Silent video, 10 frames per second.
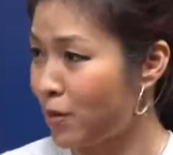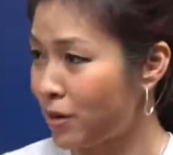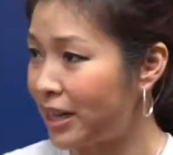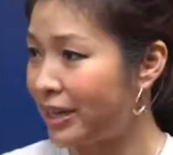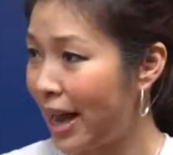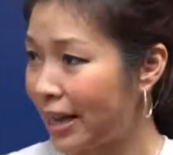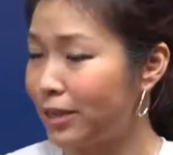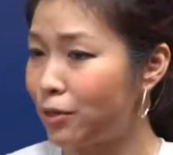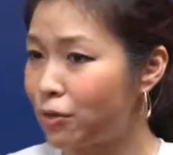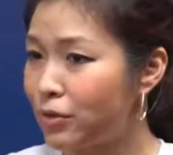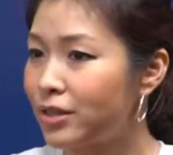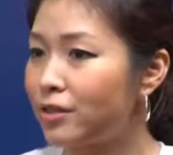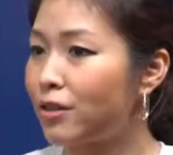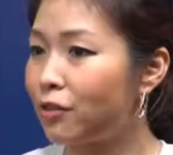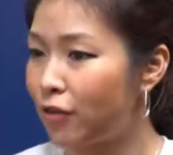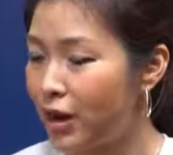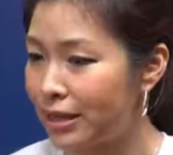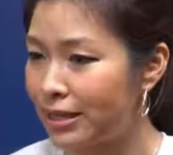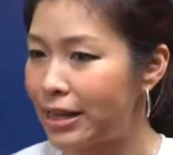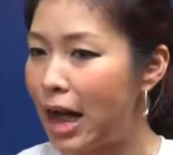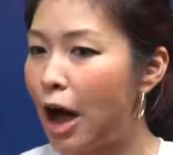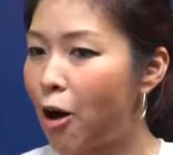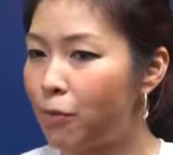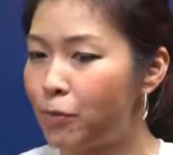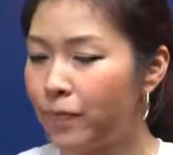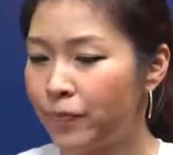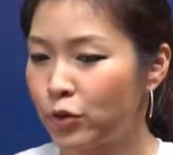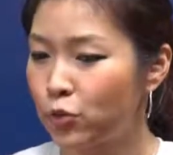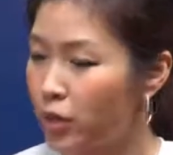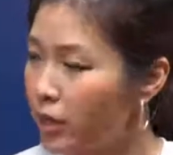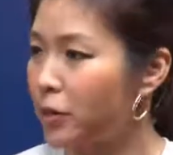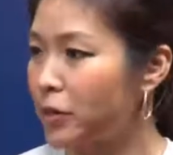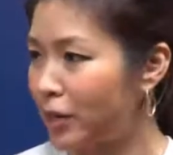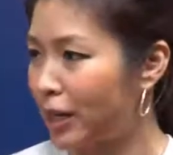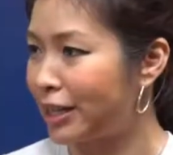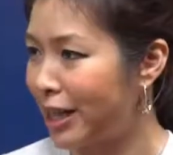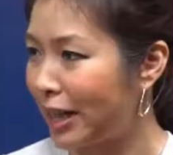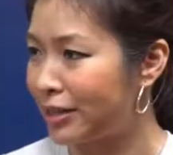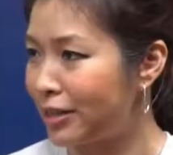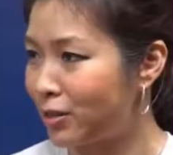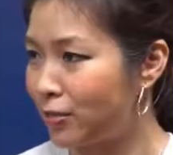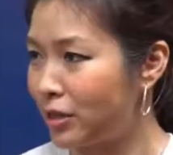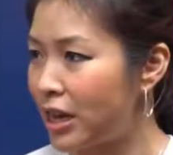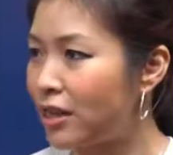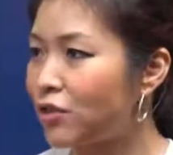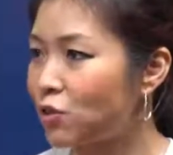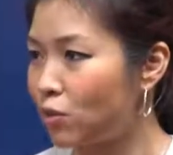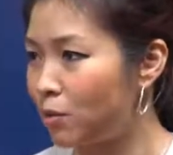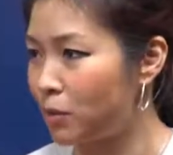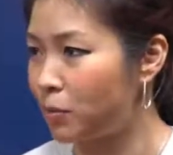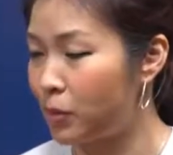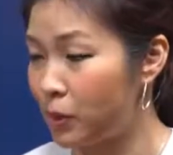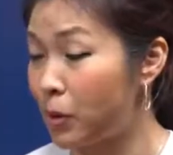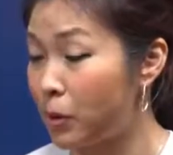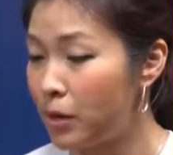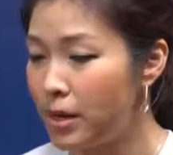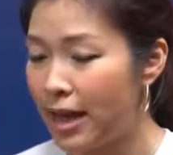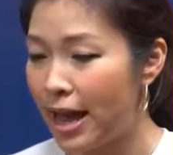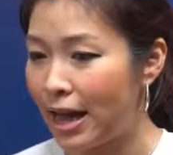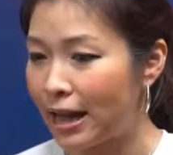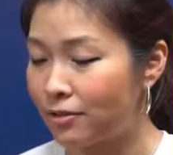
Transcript: connect with their friends, and help drinkers connect with the industry people, and